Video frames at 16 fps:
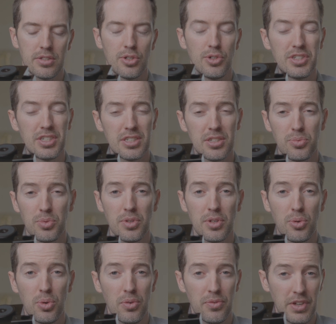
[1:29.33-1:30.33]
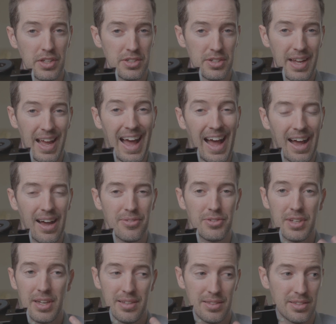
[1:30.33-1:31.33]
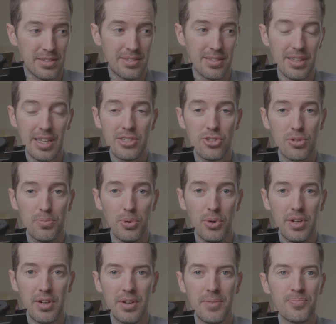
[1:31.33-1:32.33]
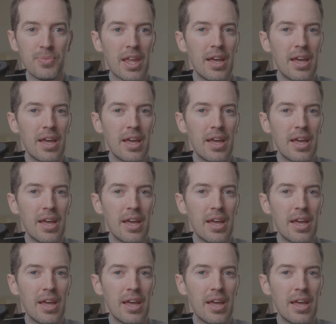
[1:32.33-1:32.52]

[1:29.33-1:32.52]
So it's just a really cool feature to have this laser pointer.